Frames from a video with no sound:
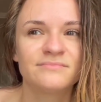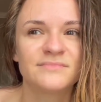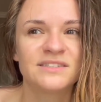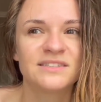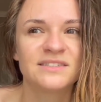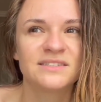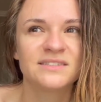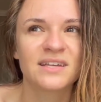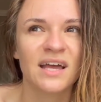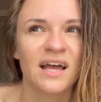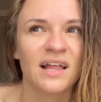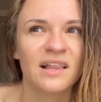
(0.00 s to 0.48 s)

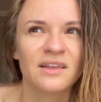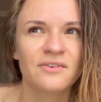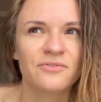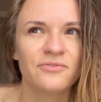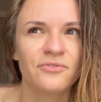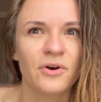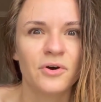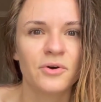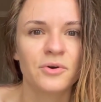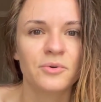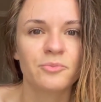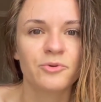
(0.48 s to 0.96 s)

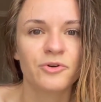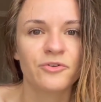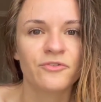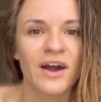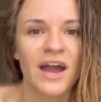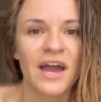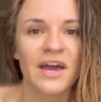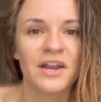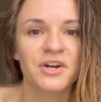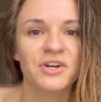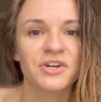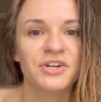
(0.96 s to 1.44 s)
telephone
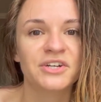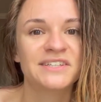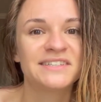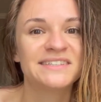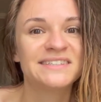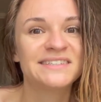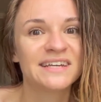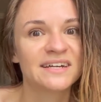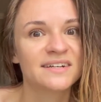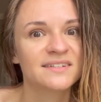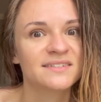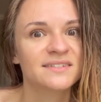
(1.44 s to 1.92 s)
provider
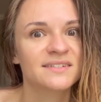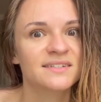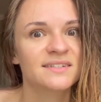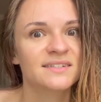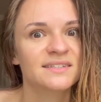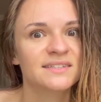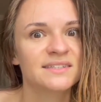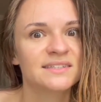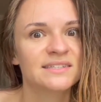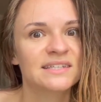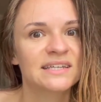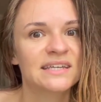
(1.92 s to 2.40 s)

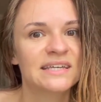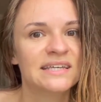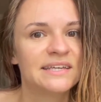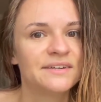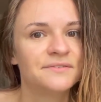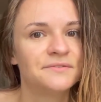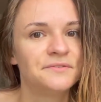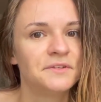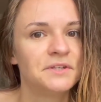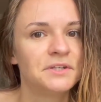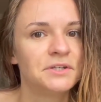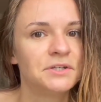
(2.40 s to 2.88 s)
doesn't
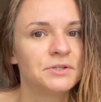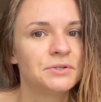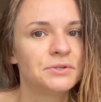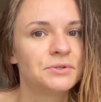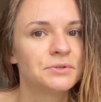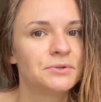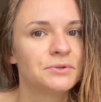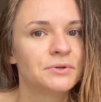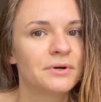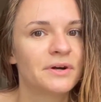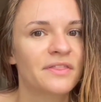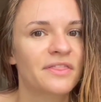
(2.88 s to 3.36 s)
give
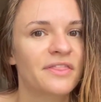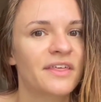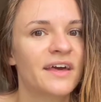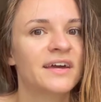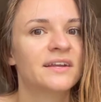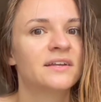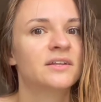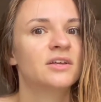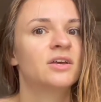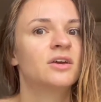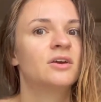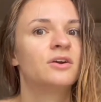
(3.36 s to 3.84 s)
you
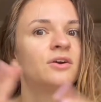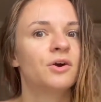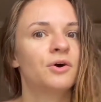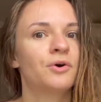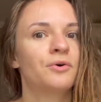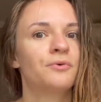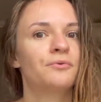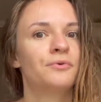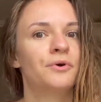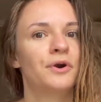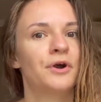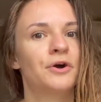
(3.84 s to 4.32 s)
that
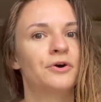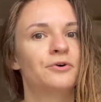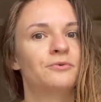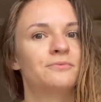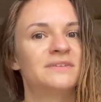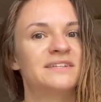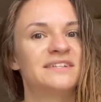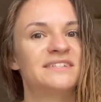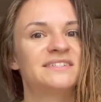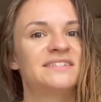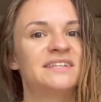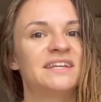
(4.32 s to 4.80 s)
go roam
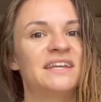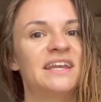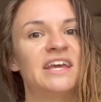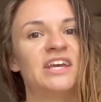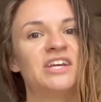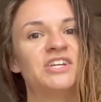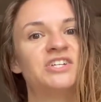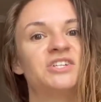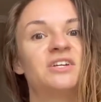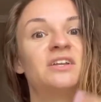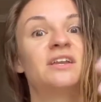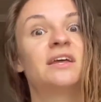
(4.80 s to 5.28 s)

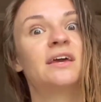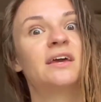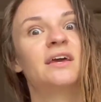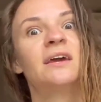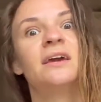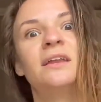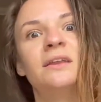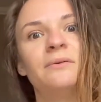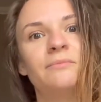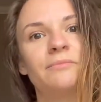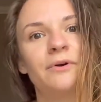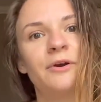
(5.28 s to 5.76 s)
destination
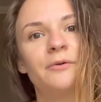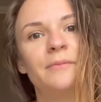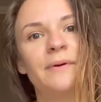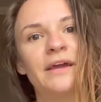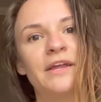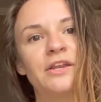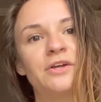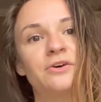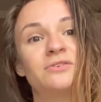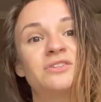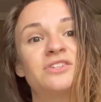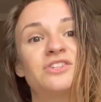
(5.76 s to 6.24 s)
in
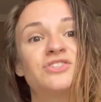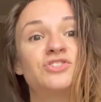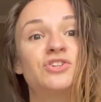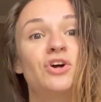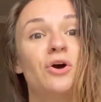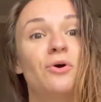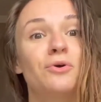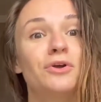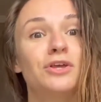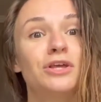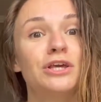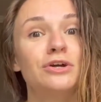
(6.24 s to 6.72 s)
Barbados.
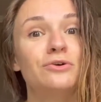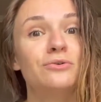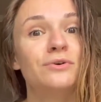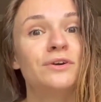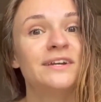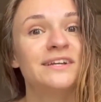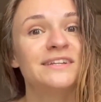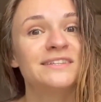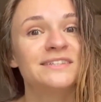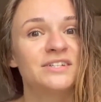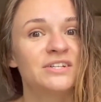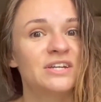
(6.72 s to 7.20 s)
So you are
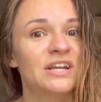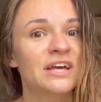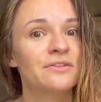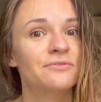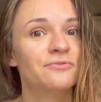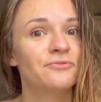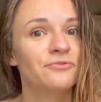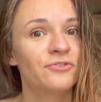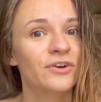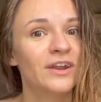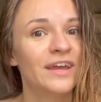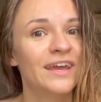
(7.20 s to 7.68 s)
internet
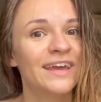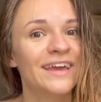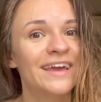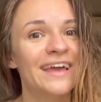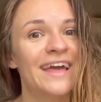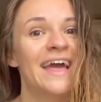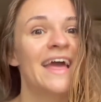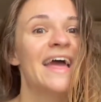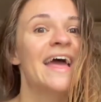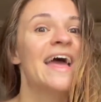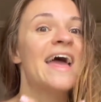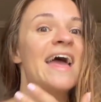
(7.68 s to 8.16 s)
free,
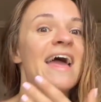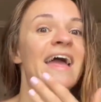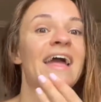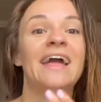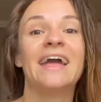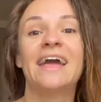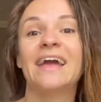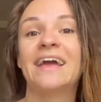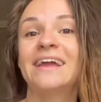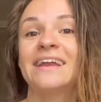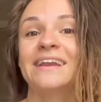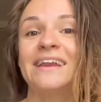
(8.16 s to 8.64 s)

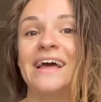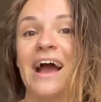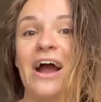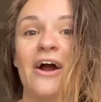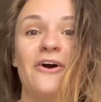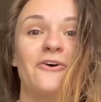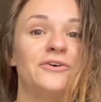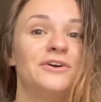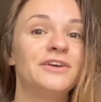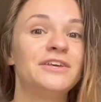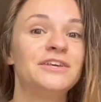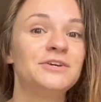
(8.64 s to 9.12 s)
and
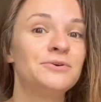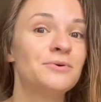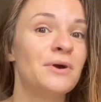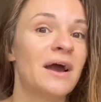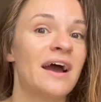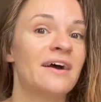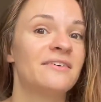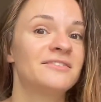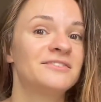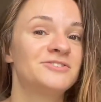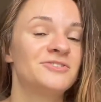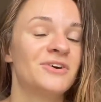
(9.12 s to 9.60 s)
now you
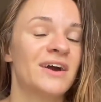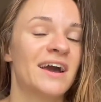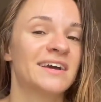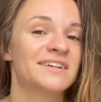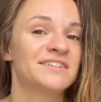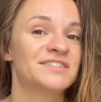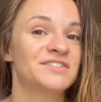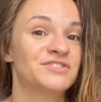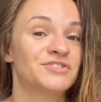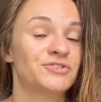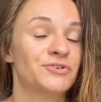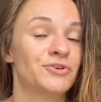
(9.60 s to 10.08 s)
have to
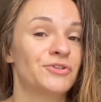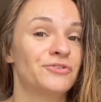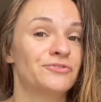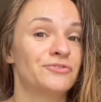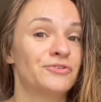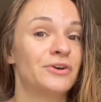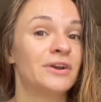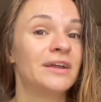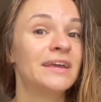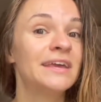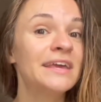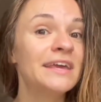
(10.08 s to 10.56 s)
access all of
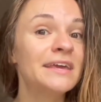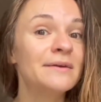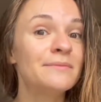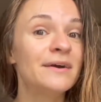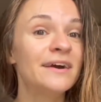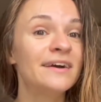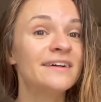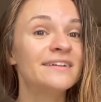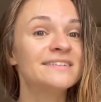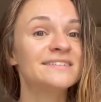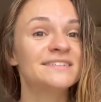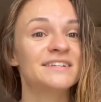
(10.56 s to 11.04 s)
your
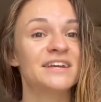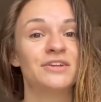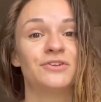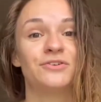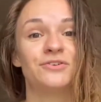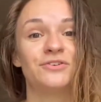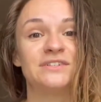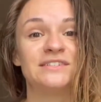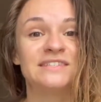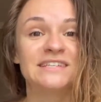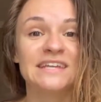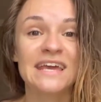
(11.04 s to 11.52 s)
emails and
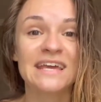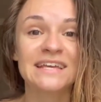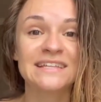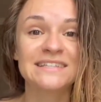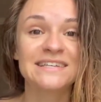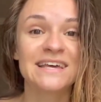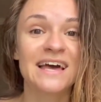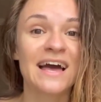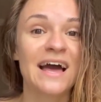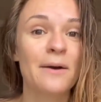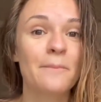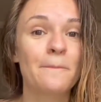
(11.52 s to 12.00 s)
your
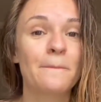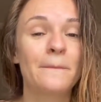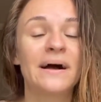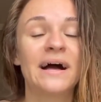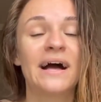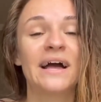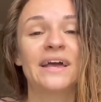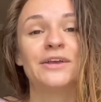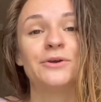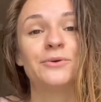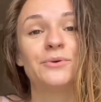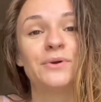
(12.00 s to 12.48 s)
data,
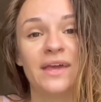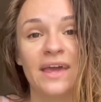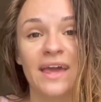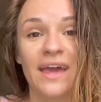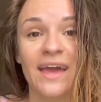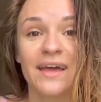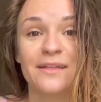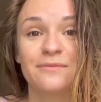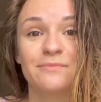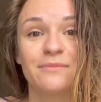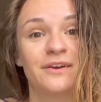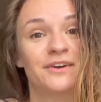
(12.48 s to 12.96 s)
but you
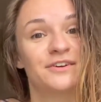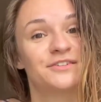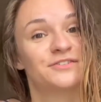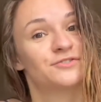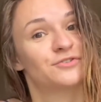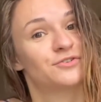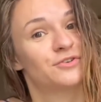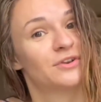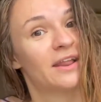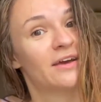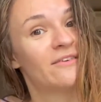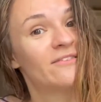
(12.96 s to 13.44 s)
can't because you
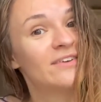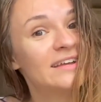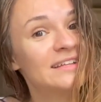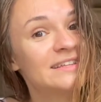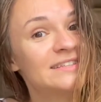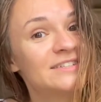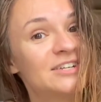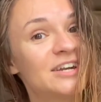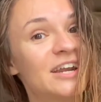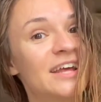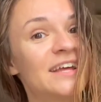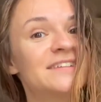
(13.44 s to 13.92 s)
don't have
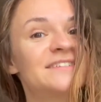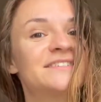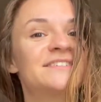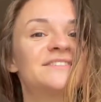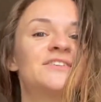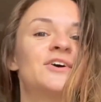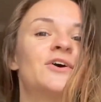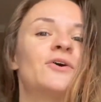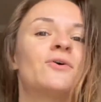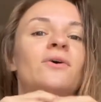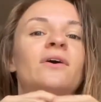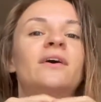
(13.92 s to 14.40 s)
internet.
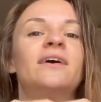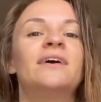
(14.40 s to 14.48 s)
So